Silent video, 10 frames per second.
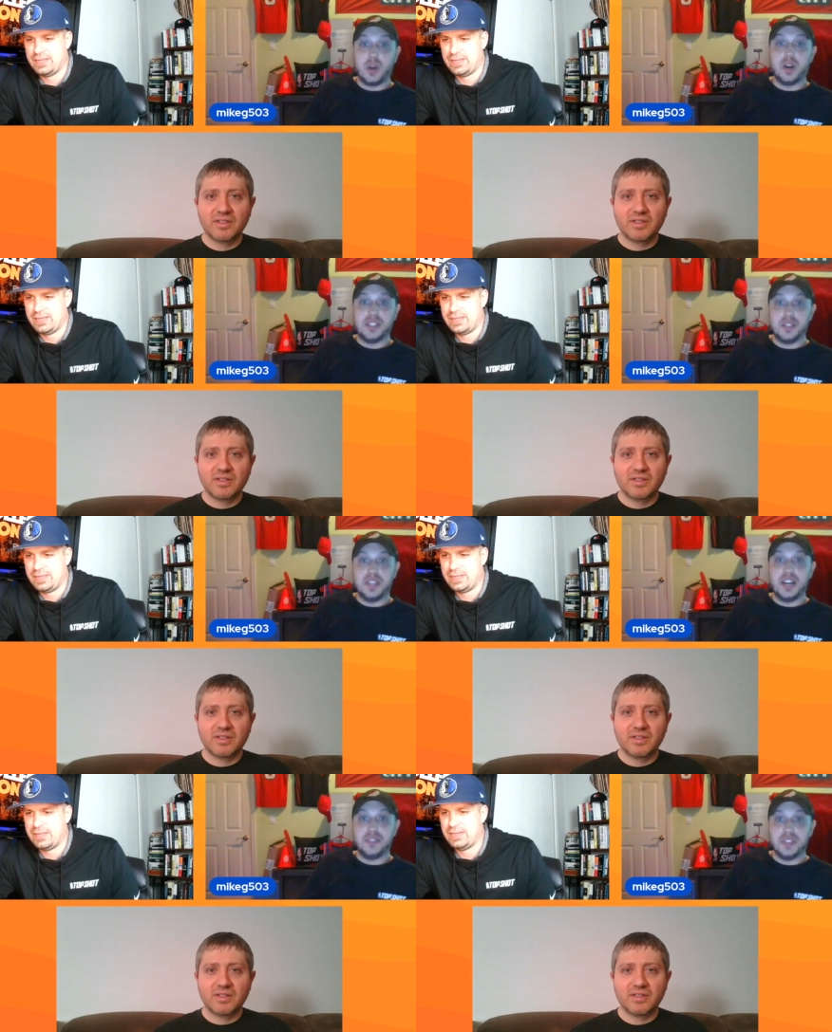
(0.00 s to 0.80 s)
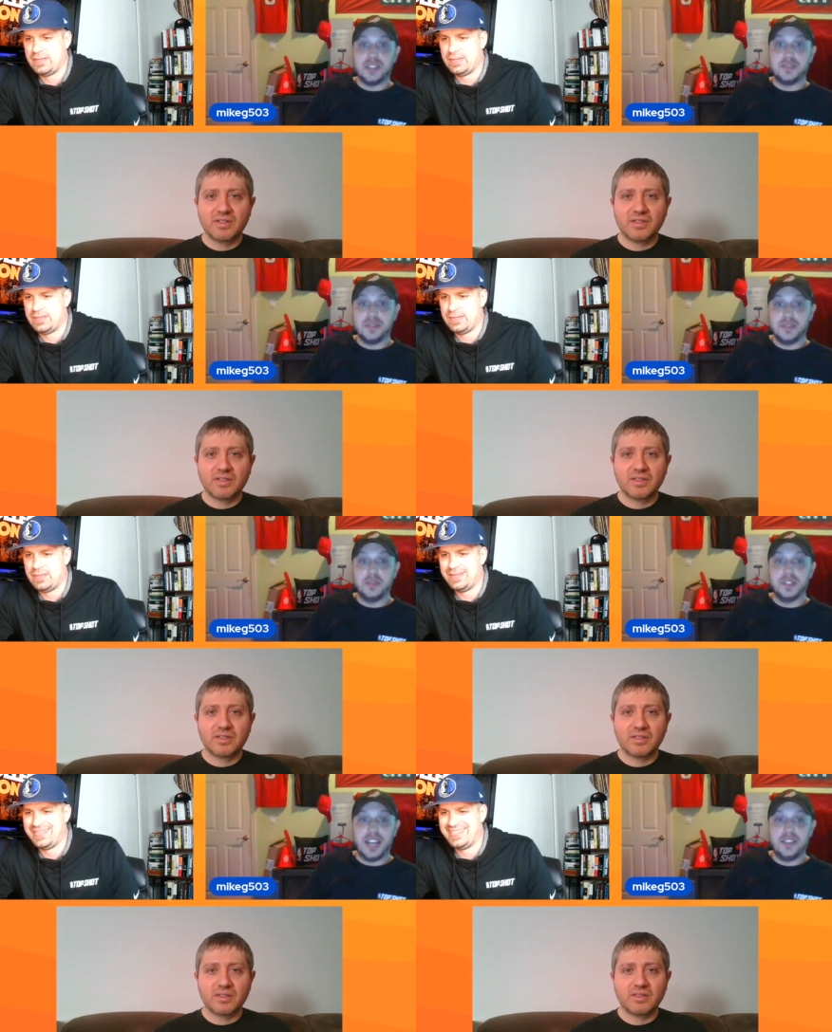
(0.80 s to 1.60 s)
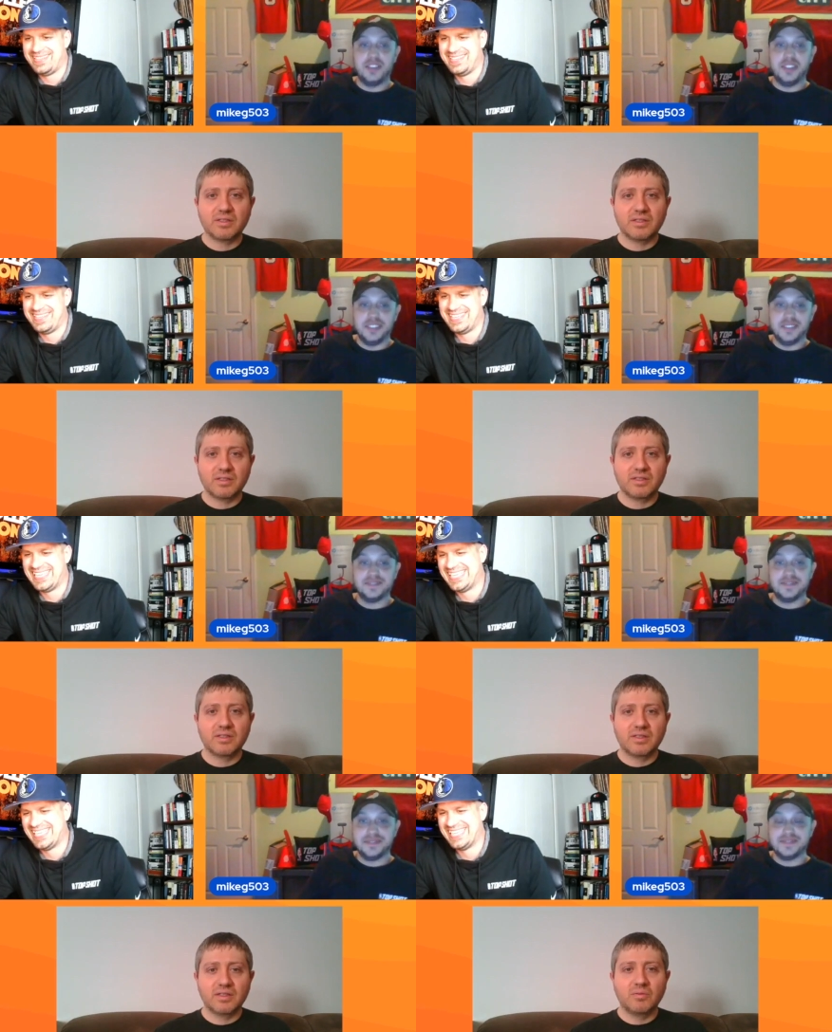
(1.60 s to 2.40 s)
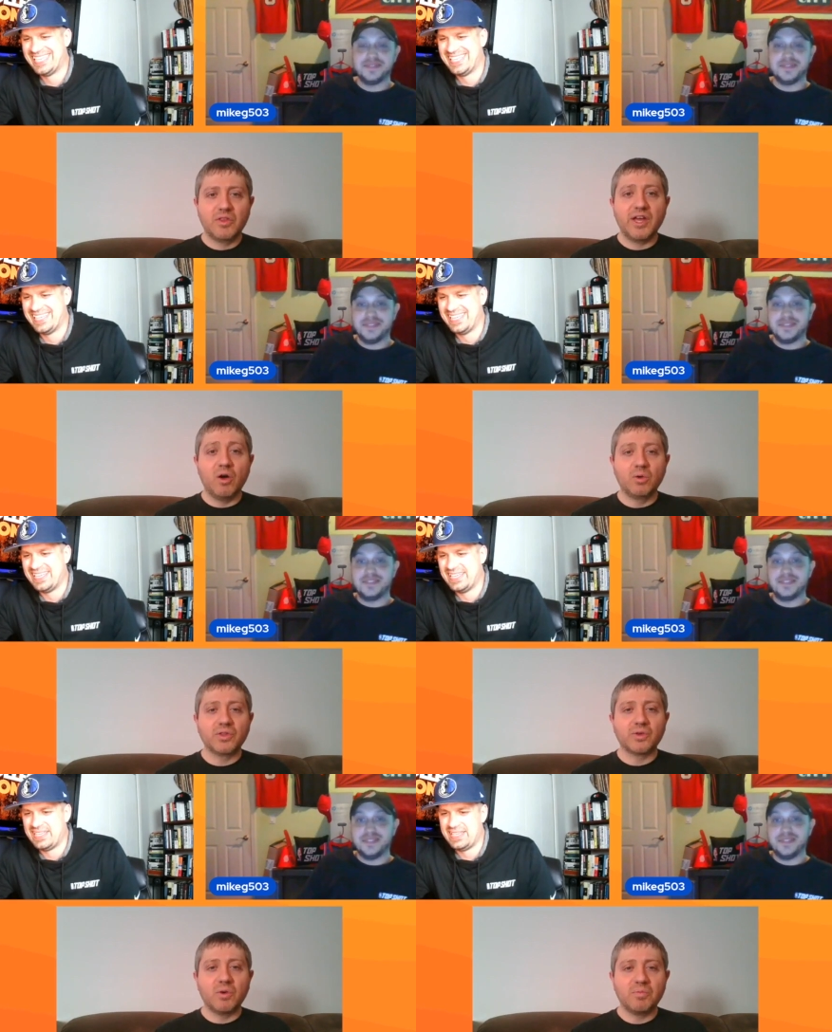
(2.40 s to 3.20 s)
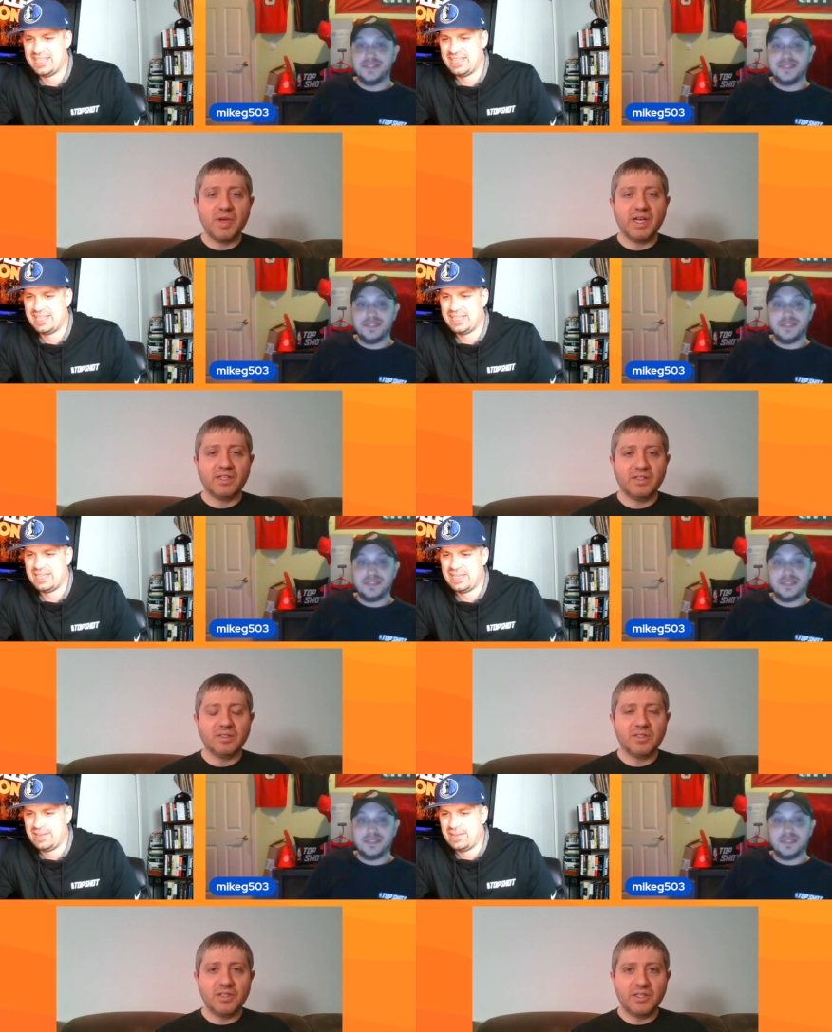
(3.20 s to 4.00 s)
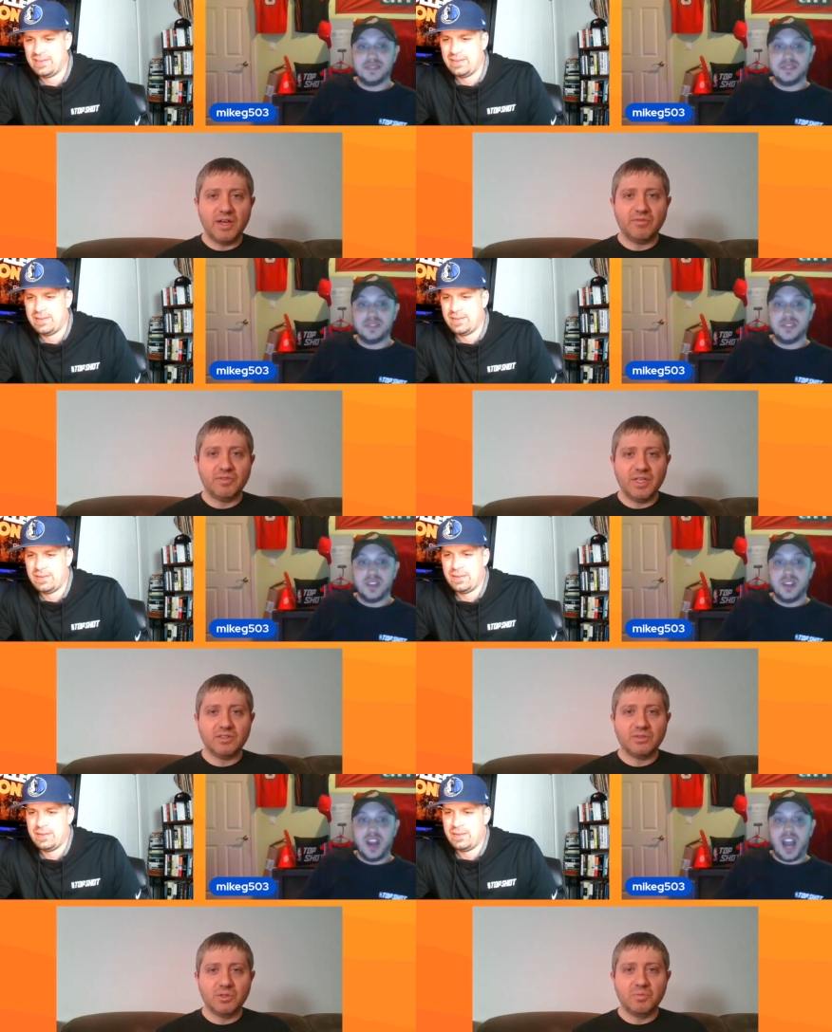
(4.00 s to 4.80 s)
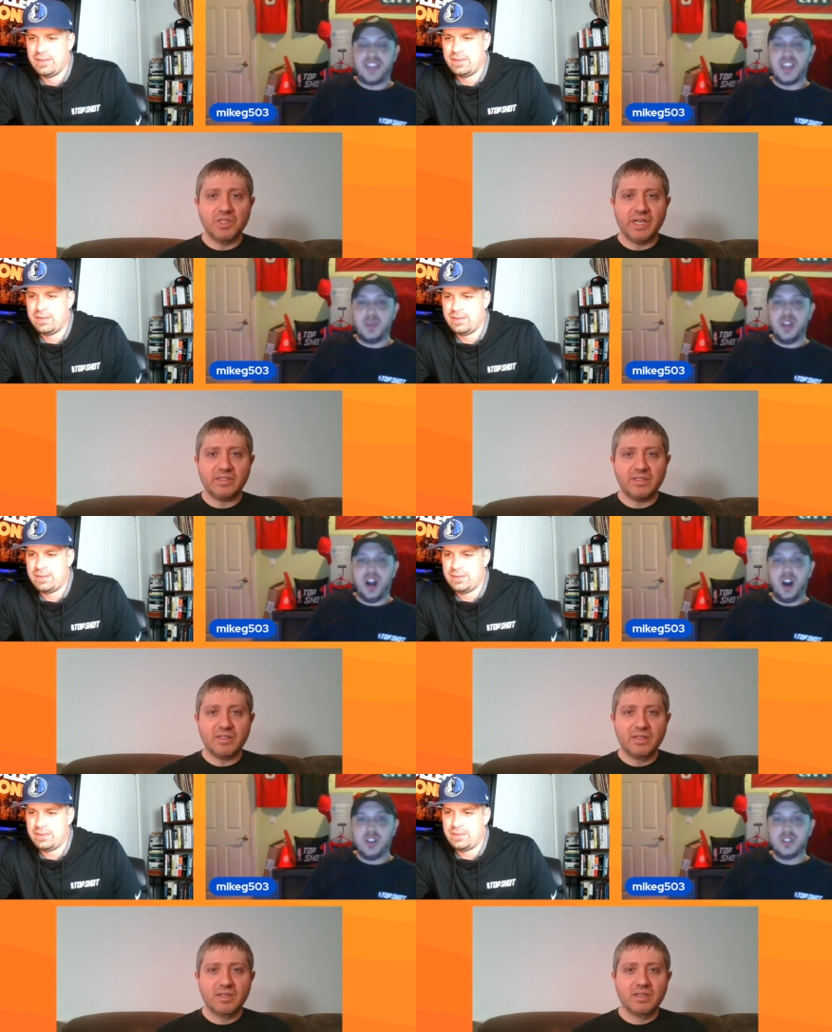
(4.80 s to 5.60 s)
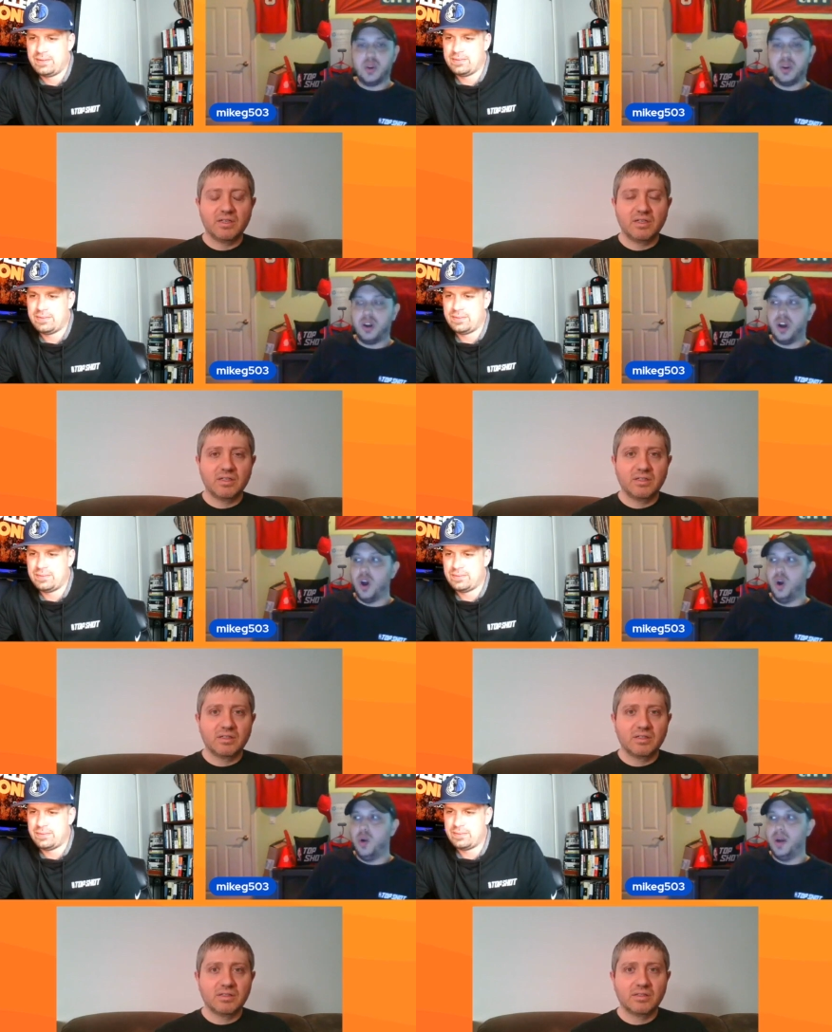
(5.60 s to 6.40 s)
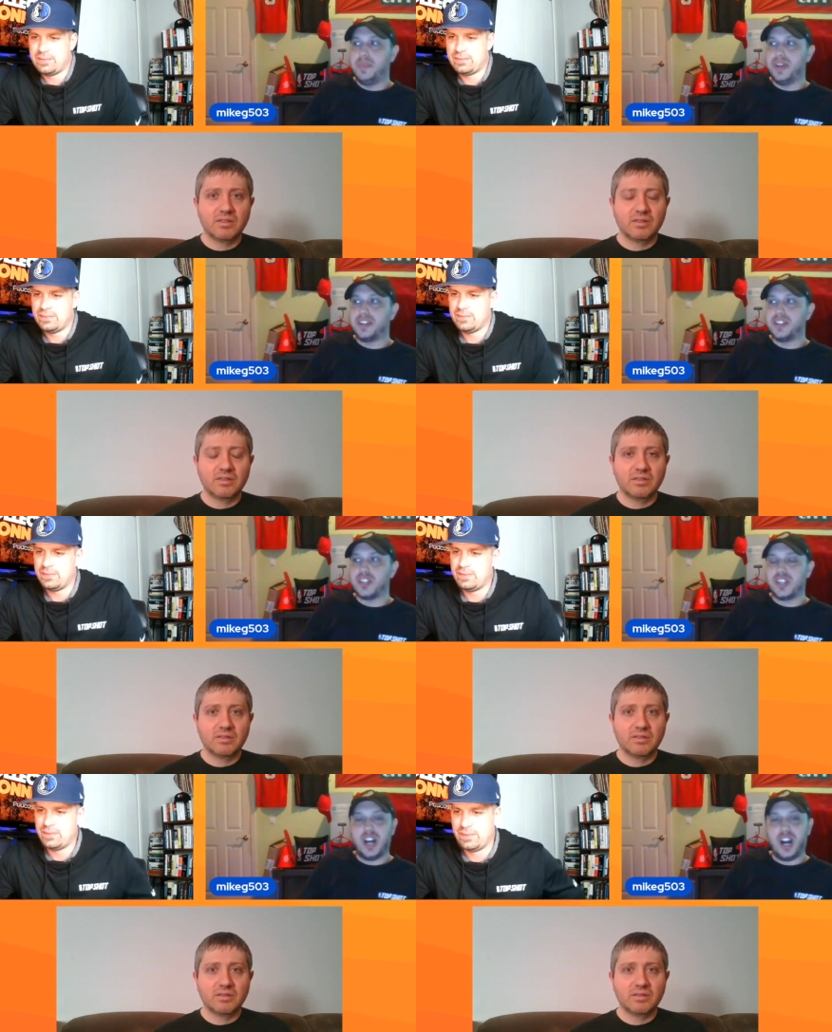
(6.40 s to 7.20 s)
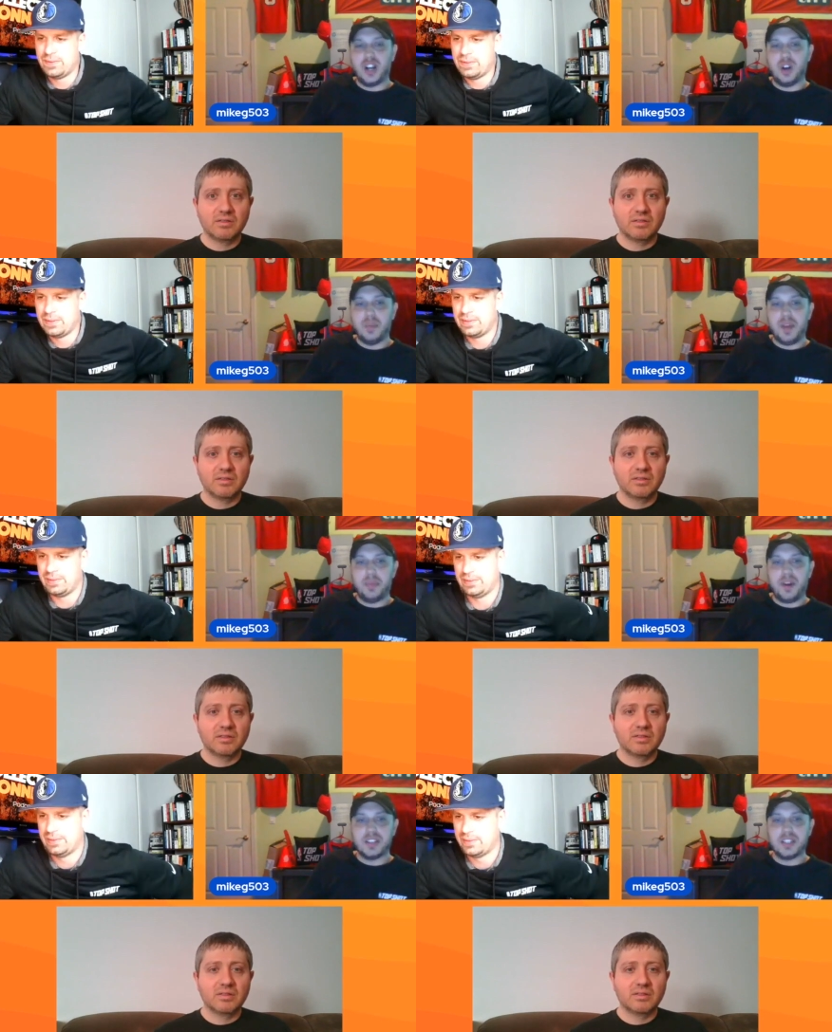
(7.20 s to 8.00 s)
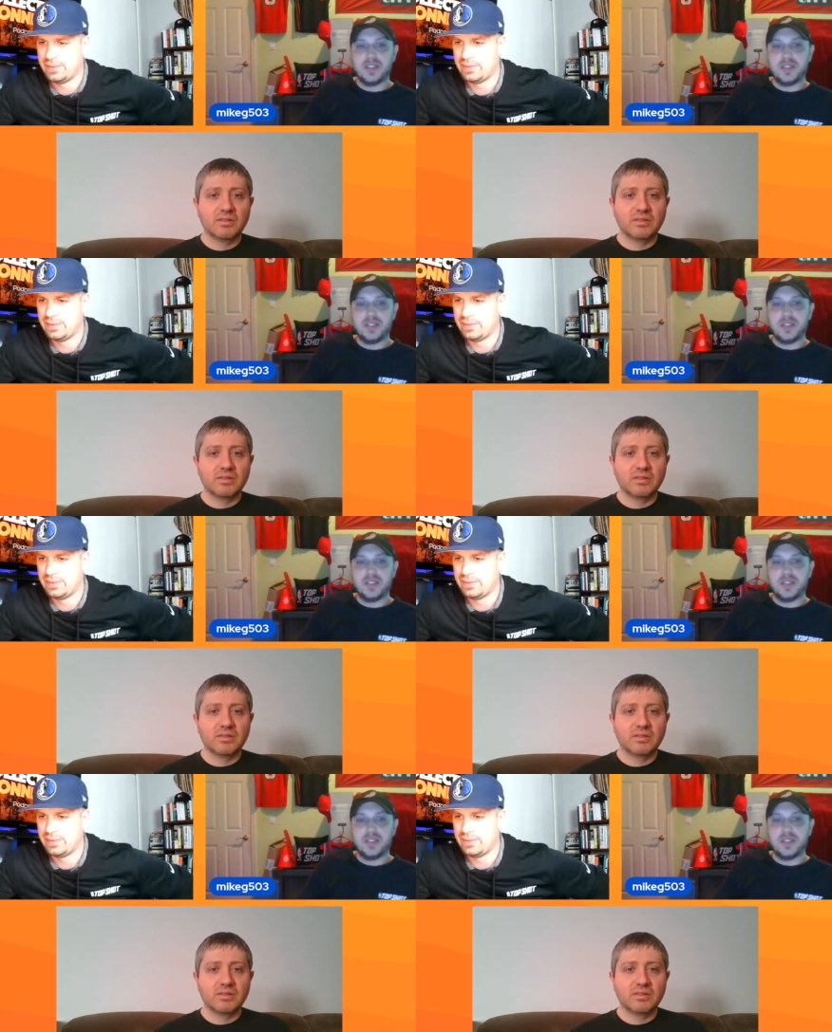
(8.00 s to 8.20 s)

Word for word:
Speaker 1: going to, definitely. We're definitely
Speaker 2: Well, they own their own pick. Uh, they def yeah. So
Speaker 1: I think like we also owe a pick to Chicago. I'm not positive